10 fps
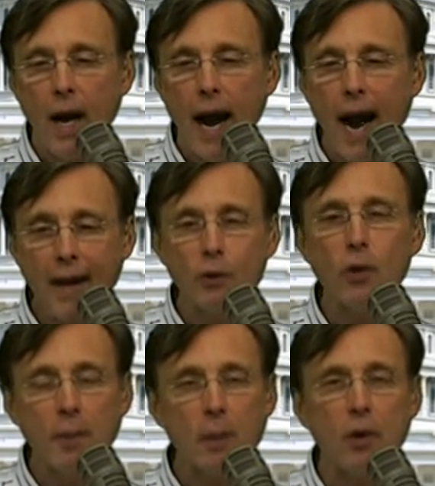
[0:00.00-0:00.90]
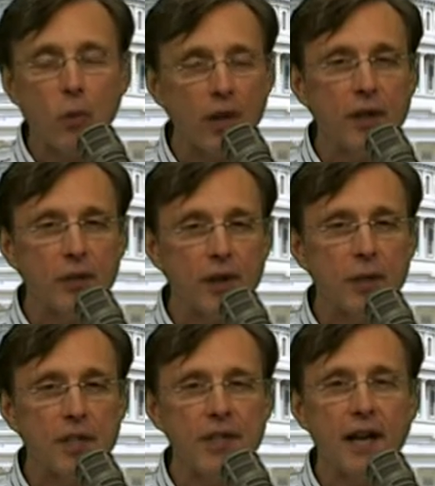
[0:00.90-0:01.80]
I remember when
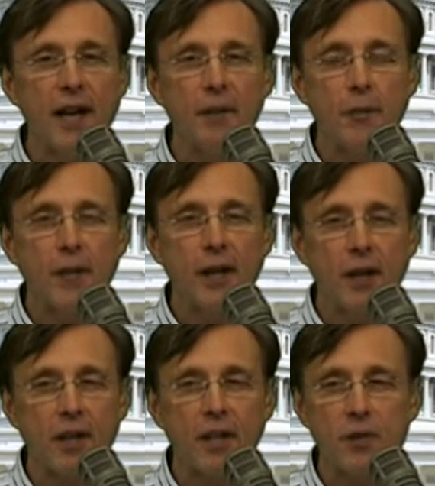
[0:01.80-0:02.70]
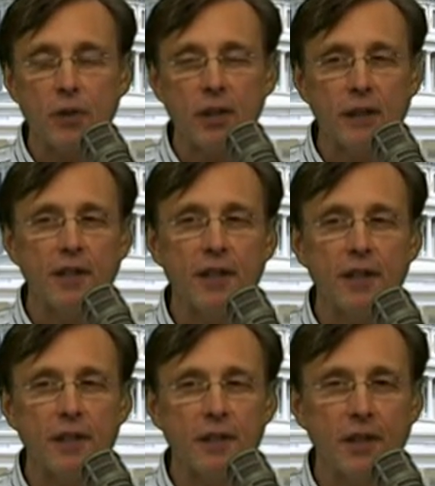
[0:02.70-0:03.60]
Louise and I and our kids were
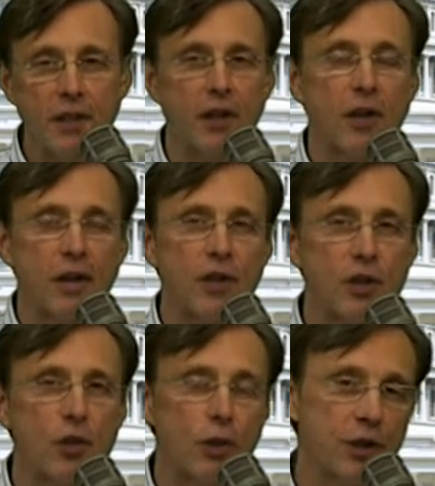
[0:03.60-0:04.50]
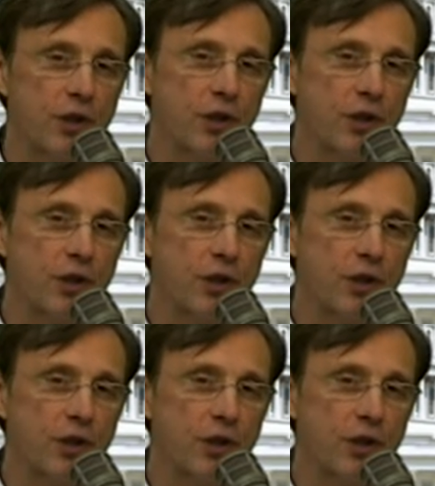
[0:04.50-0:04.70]
living there in Georgia,